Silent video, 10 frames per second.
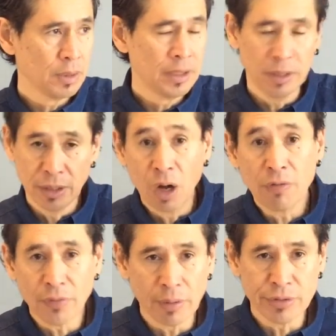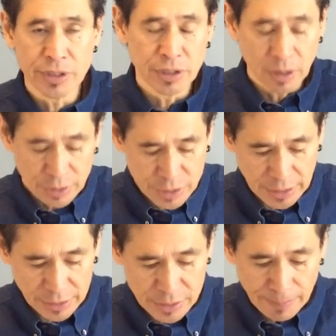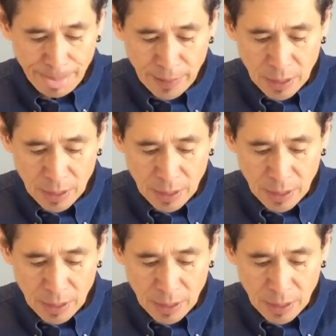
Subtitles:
in all pharmacies in all states.